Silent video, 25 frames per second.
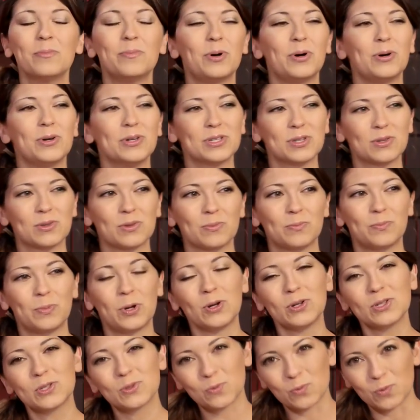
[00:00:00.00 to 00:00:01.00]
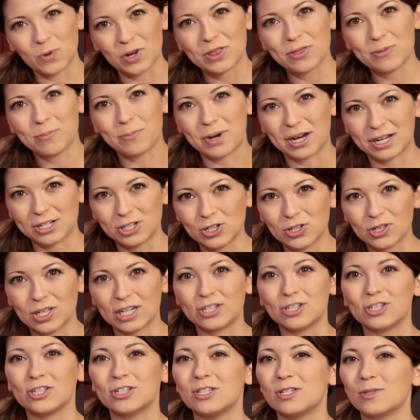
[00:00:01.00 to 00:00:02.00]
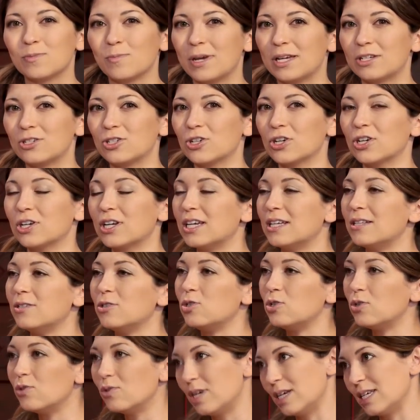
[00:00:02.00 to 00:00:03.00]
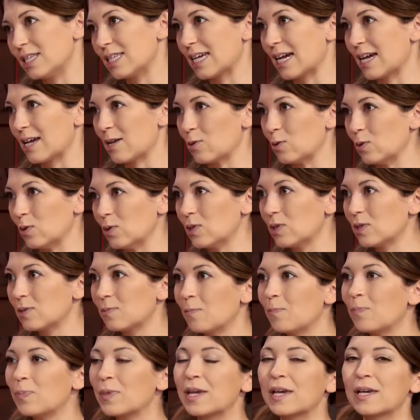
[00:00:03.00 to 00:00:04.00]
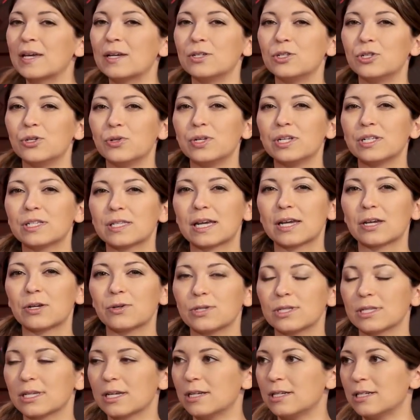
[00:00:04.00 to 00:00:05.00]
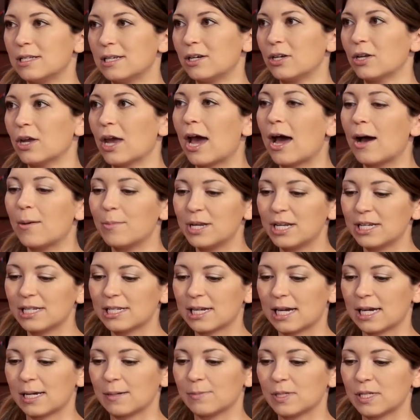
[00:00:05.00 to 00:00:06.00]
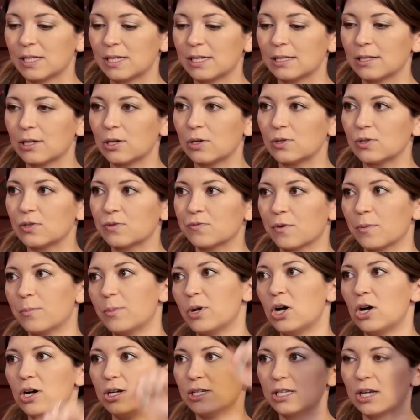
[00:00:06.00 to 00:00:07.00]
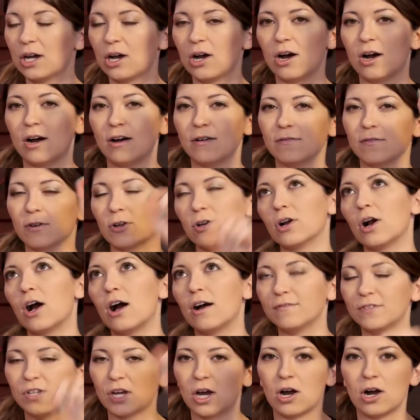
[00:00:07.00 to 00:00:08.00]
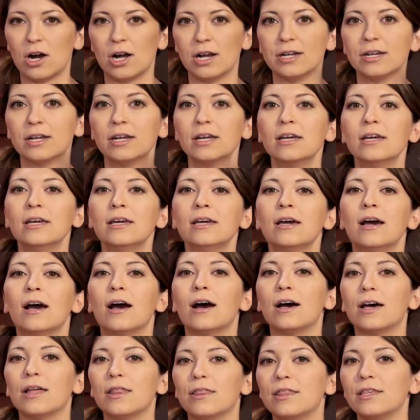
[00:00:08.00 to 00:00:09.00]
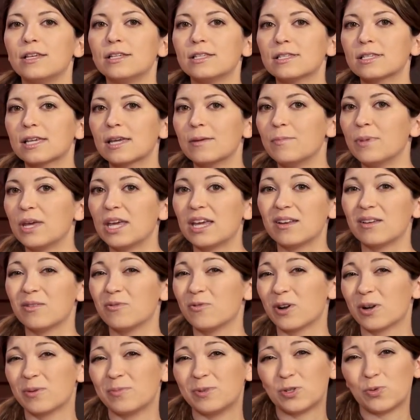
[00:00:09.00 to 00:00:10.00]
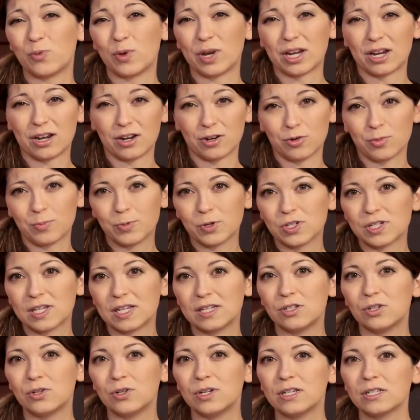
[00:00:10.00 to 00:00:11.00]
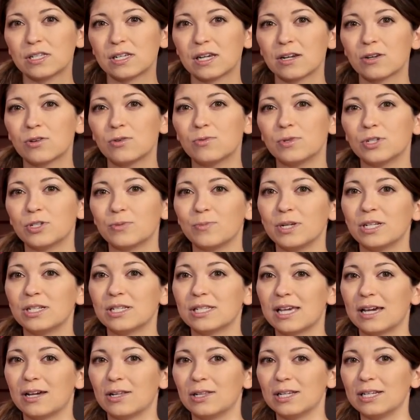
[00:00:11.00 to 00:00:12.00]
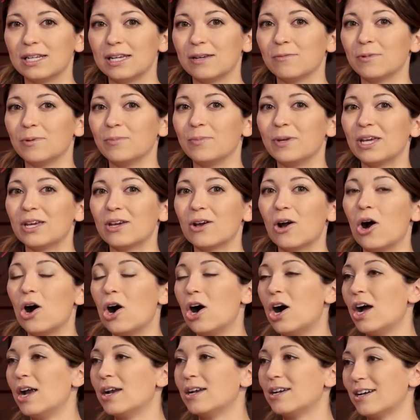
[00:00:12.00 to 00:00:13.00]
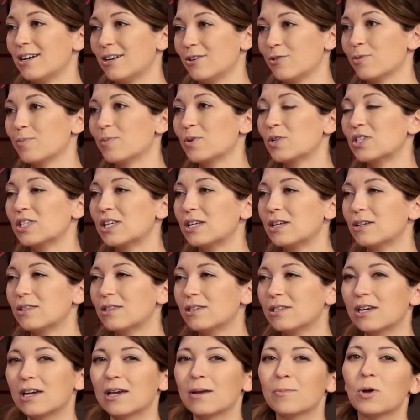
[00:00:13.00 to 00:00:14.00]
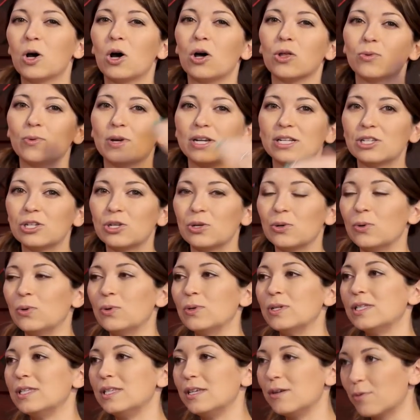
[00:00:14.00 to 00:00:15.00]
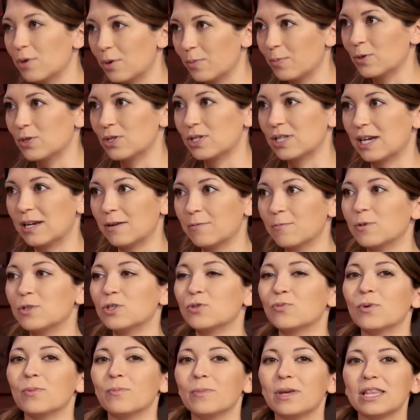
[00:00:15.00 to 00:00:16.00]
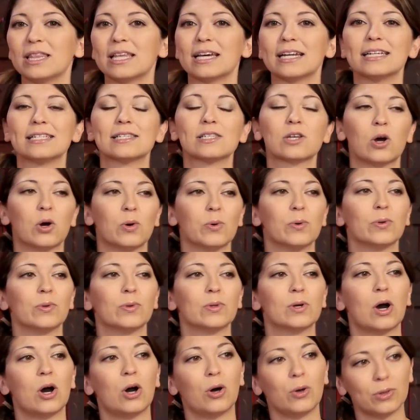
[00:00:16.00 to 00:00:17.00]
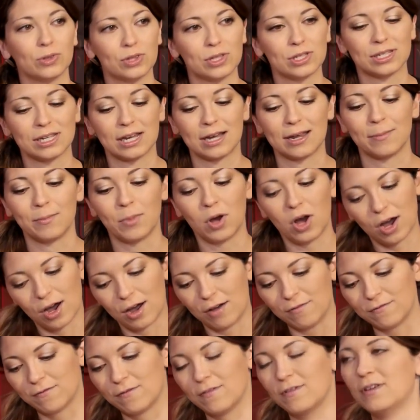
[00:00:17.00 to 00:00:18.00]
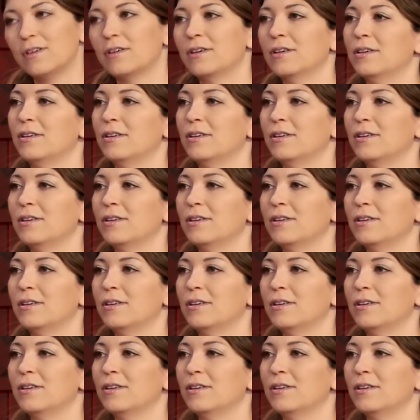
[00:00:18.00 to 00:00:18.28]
pulse width modulation is measured in duty cycles. And duty cycle is going to tell you how many times it goes from on to off, or off to on. This can be anywhere between 100% duty cycle, which means the LED would be on 100% of the time, all the way to 0%, which would mean that it's all the time off. So